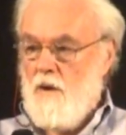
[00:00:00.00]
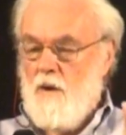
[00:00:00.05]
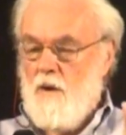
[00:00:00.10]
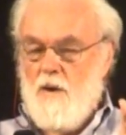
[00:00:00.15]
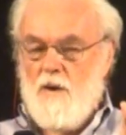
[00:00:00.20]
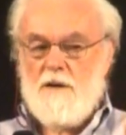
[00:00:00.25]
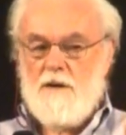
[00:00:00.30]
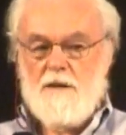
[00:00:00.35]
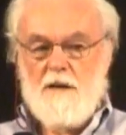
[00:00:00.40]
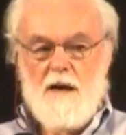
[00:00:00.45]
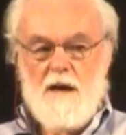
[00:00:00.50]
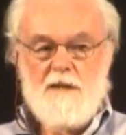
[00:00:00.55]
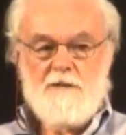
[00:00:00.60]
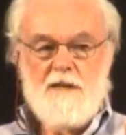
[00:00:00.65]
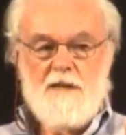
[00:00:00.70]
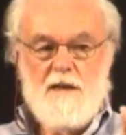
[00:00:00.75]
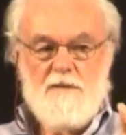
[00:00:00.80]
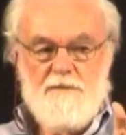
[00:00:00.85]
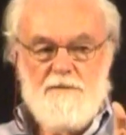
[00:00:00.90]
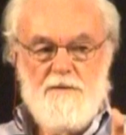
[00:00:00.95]

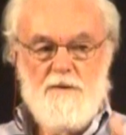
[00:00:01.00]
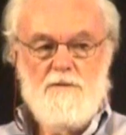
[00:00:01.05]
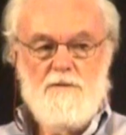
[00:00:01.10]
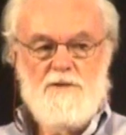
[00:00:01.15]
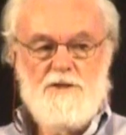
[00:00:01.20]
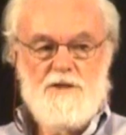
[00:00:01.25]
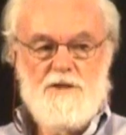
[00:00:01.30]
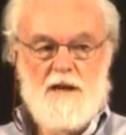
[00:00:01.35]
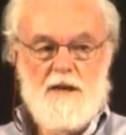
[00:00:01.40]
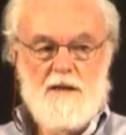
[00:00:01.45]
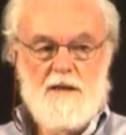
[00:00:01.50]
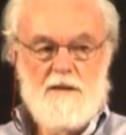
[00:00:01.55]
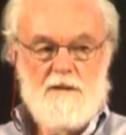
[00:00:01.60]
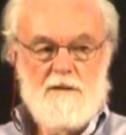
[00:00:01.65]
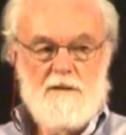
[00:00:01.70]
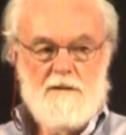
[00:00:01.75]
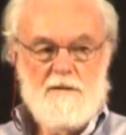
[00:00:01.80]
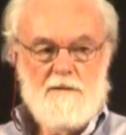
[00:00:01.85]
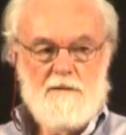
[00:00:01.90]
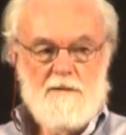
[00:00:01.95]
Organise that food
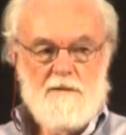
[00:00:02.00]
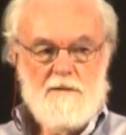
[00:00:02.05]
chain